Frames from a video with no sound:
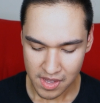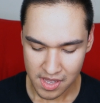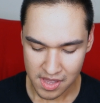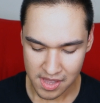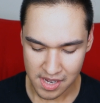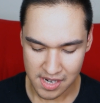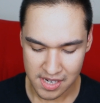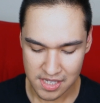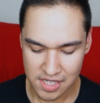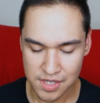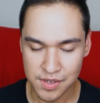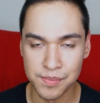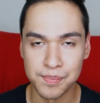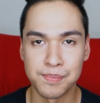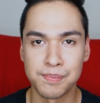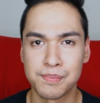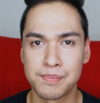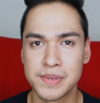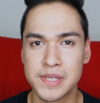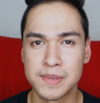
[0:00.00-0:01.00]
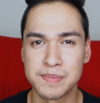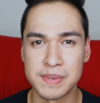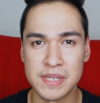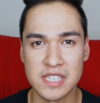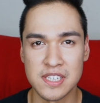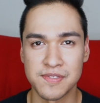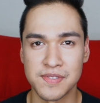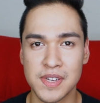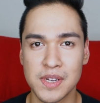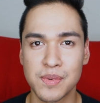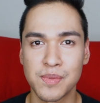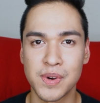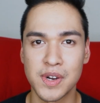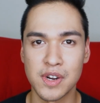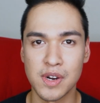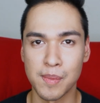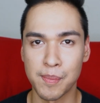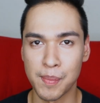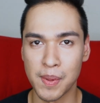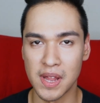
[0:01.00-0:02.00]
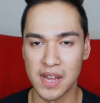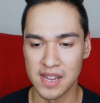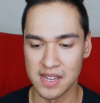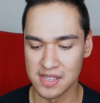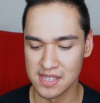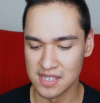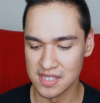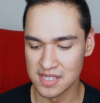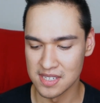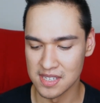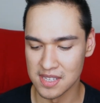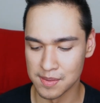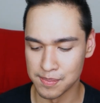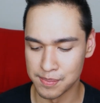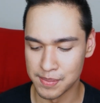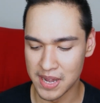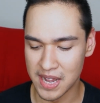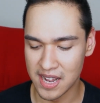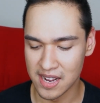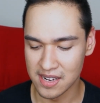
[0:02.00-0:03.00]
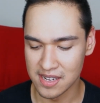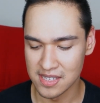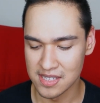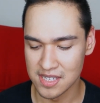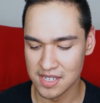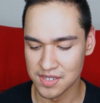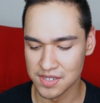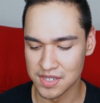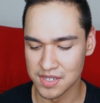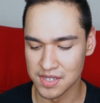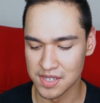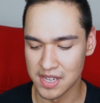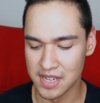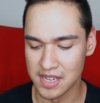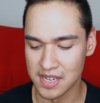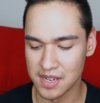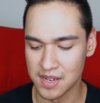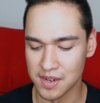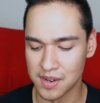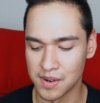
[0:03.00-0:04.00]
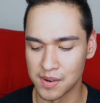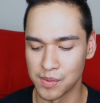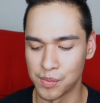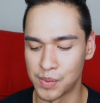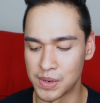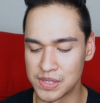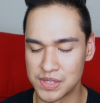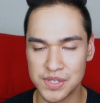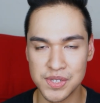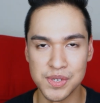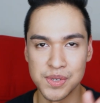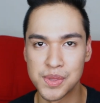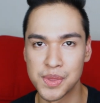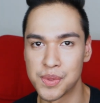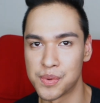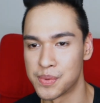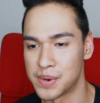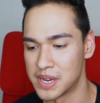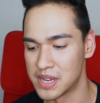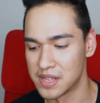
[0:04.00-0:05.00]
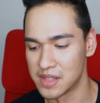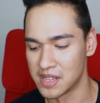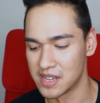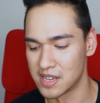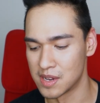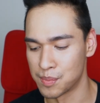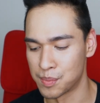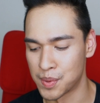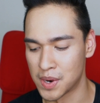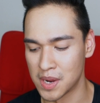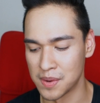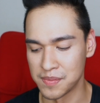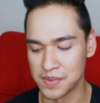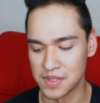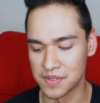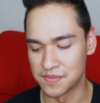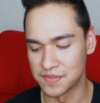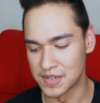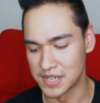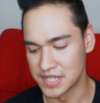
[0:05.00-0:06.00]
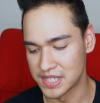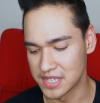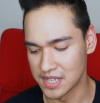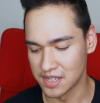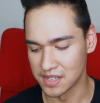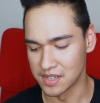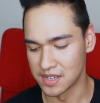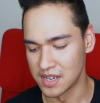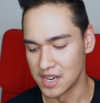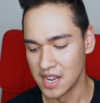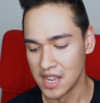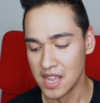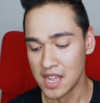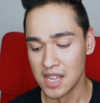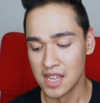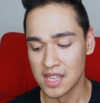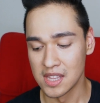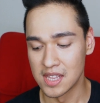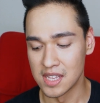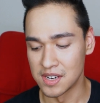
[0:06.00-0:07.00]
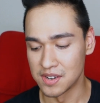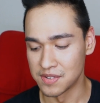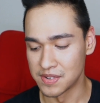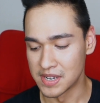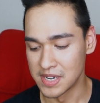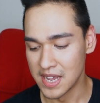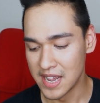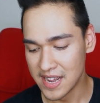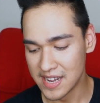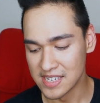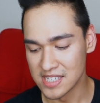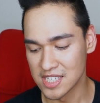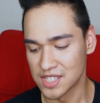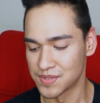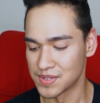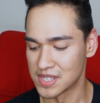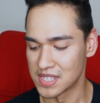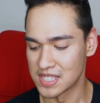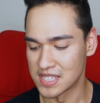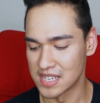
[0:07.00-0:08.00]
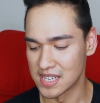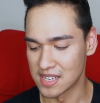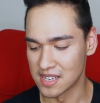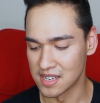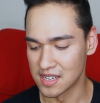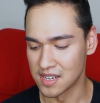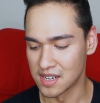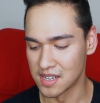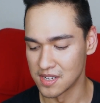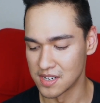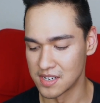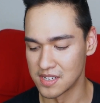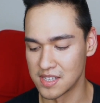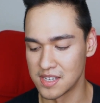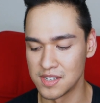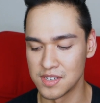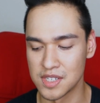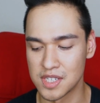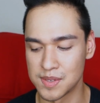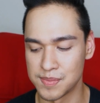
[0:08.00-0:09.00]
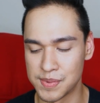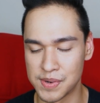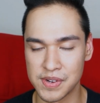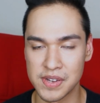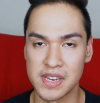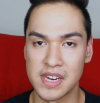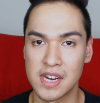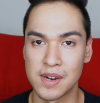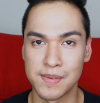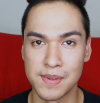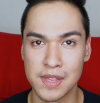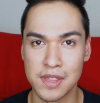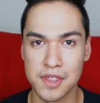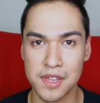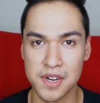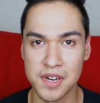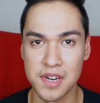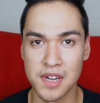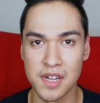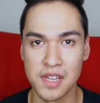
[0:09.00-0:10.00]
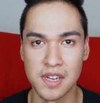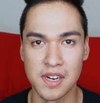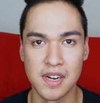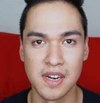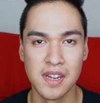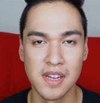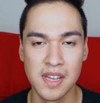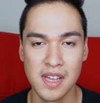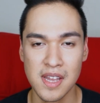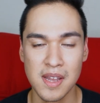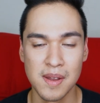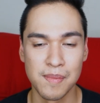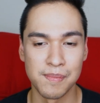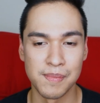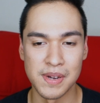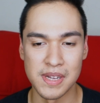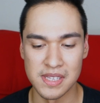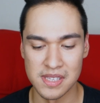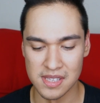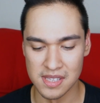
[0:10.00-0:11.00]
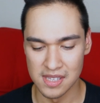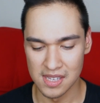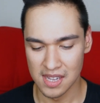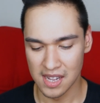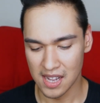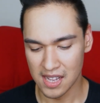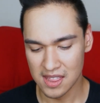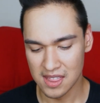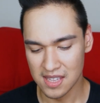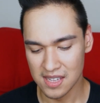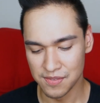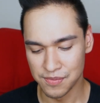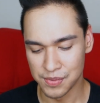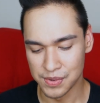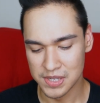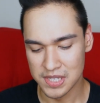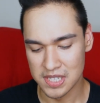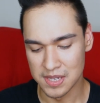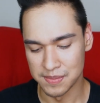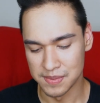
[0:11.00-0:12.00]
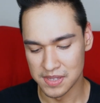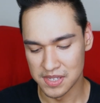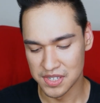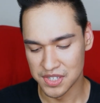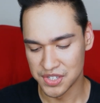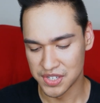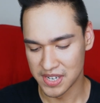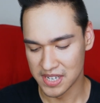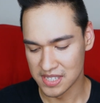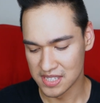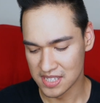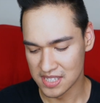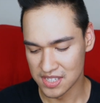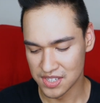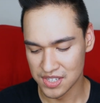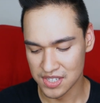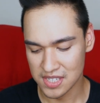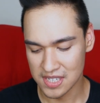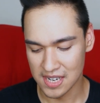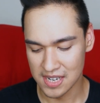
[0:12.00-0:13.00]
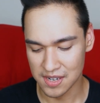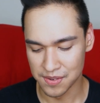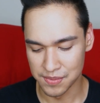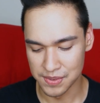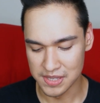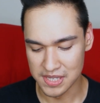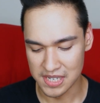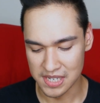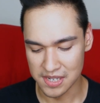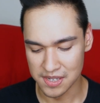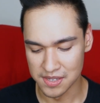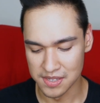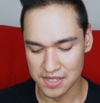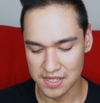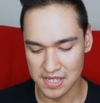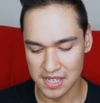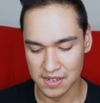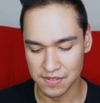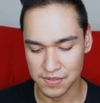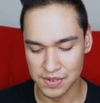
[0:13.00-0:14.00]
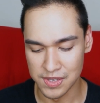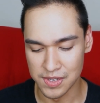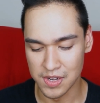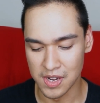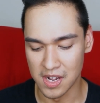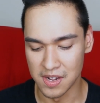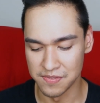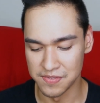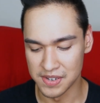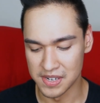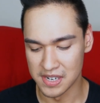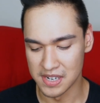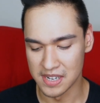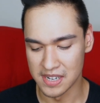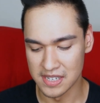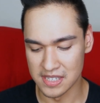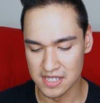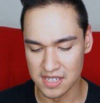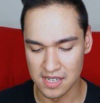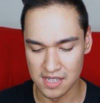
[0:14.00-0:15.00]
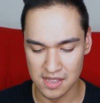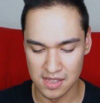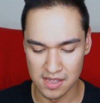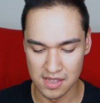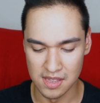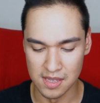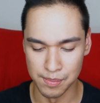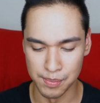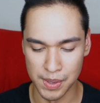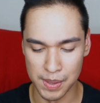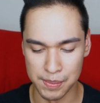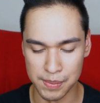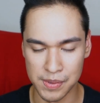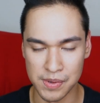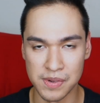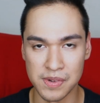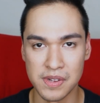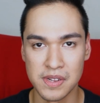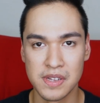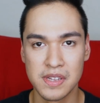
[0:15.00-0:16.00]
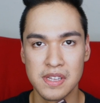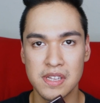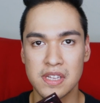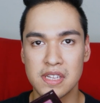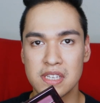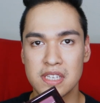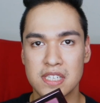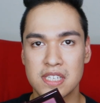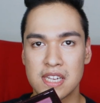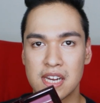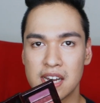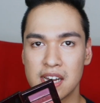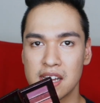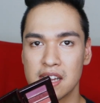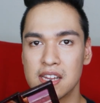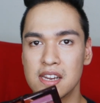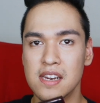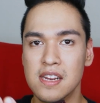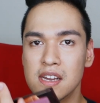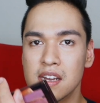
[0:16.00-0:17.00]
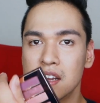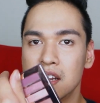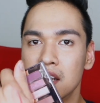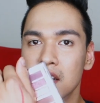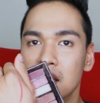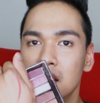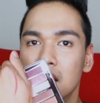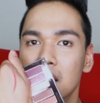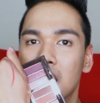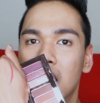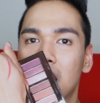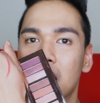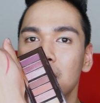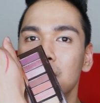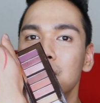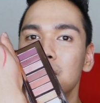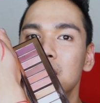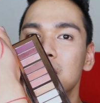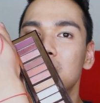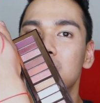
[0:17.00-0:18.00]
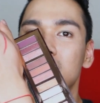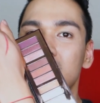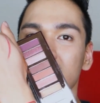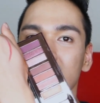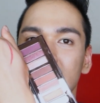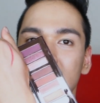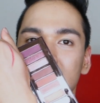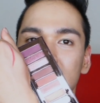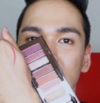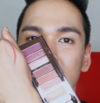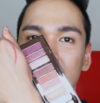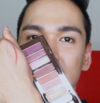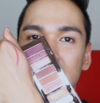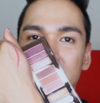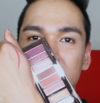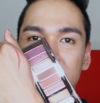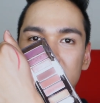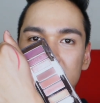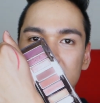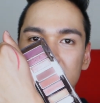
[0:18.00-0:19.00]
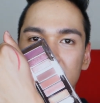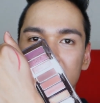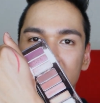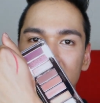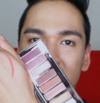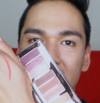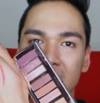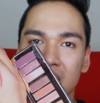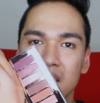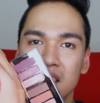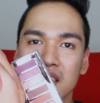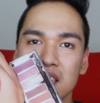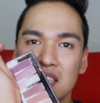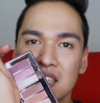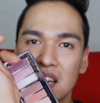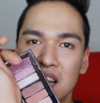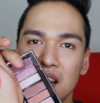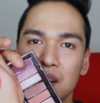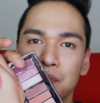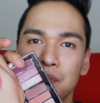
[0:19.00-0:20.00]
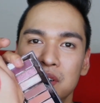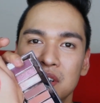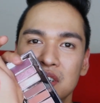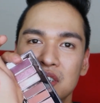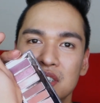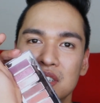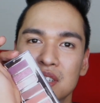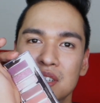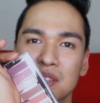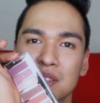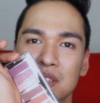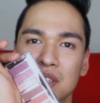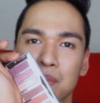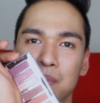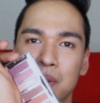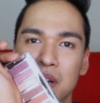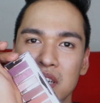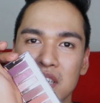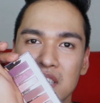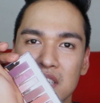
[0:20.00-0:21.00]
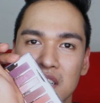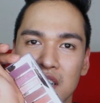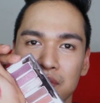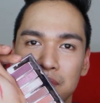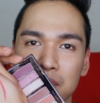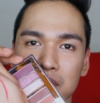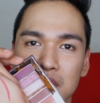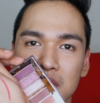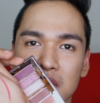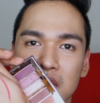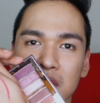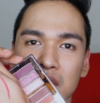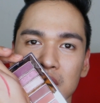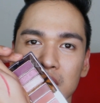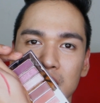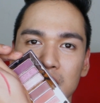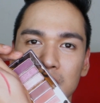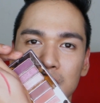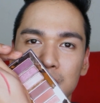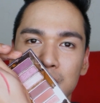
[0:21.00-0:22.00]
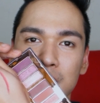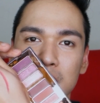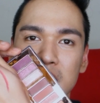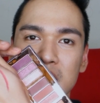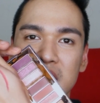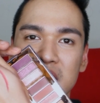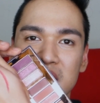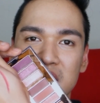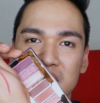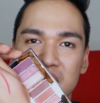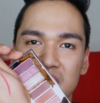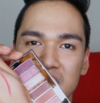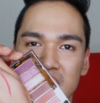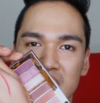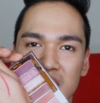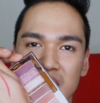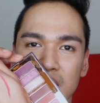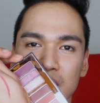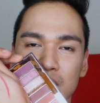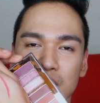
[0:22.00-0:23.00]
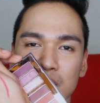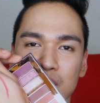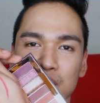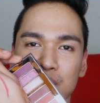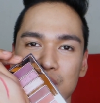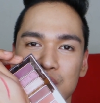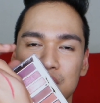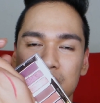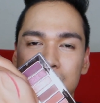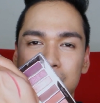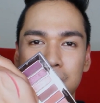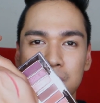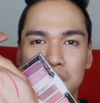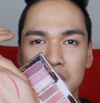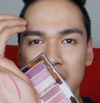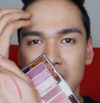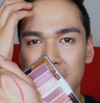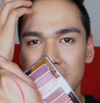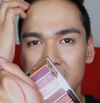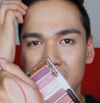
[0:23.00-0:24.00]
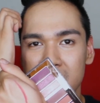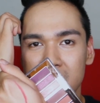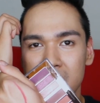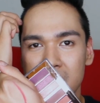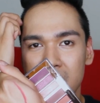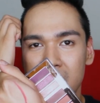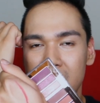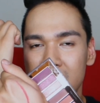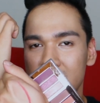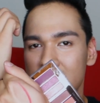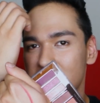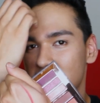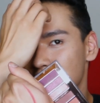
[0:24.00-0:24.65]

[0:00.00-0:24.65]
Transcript: There is a specific way to apply these. In the back it tells you like, oh, 1, 2, 3, like you prime with the first color, then you enhance with the second color, and then you smoke it out with the third color. But I think for some of these shades it's just kind of ridiculous. Like for the confident eyes, like the purple side, I would not use just that. Like this side, I wouldn't just use it by itself. It's gonna look ridiculous. It's too shimmery, and the